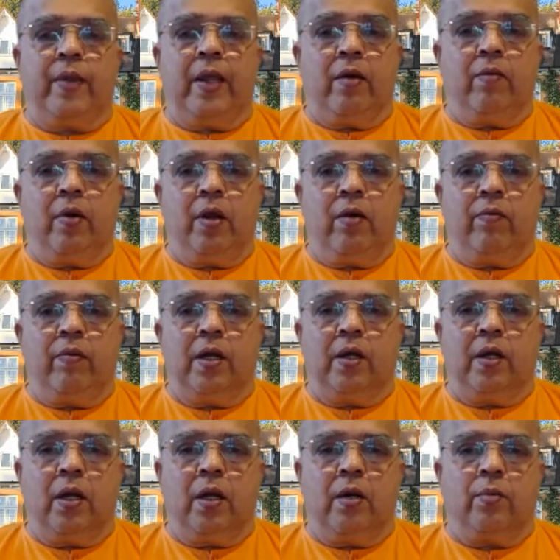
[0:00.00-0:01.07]
Then we have
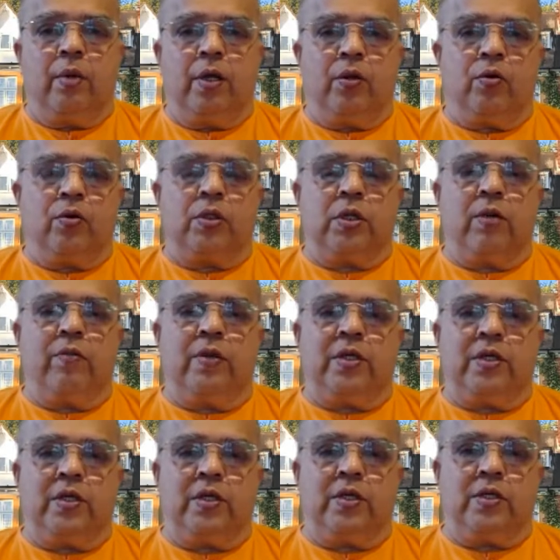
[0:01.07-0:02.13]
Vijnanamaya Kosha,
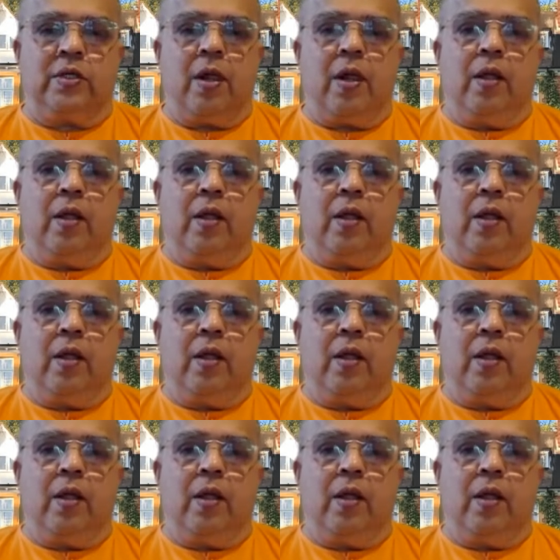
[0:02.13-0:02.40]
which is